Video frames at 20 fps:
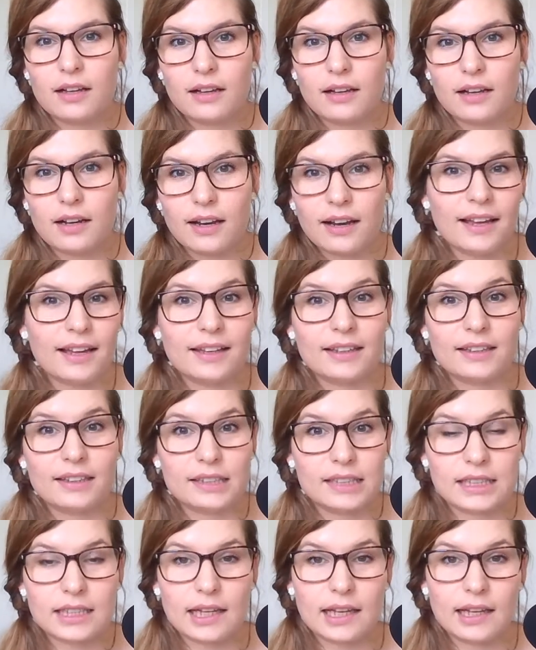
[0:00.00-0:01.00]

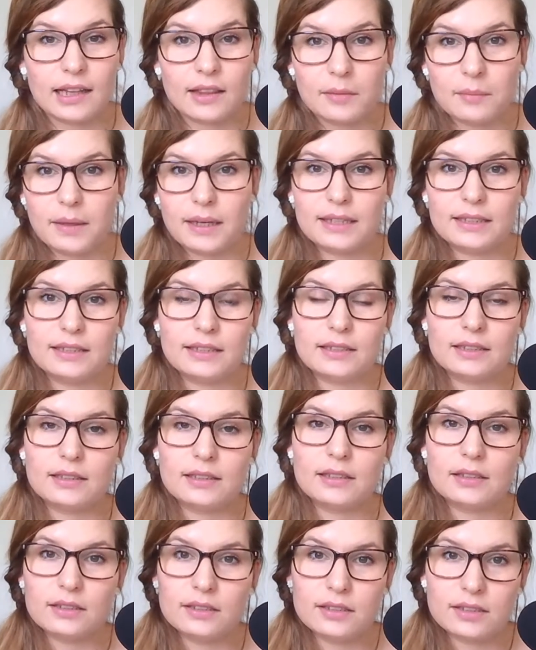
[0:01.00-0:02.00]
clients get the best
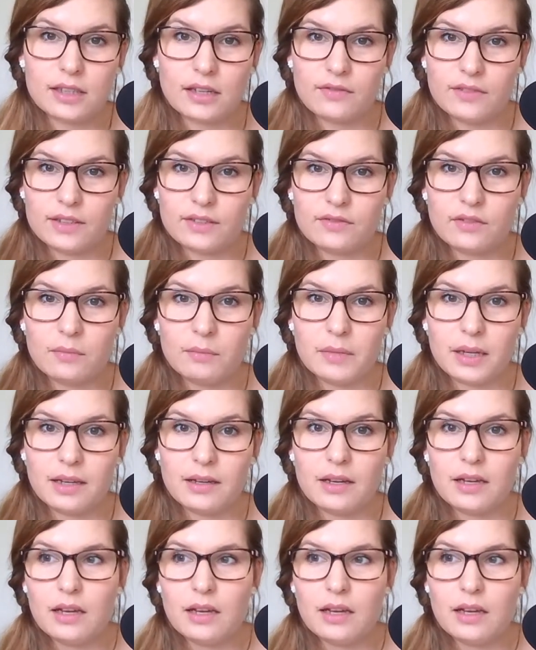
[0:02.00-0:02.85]
service from me.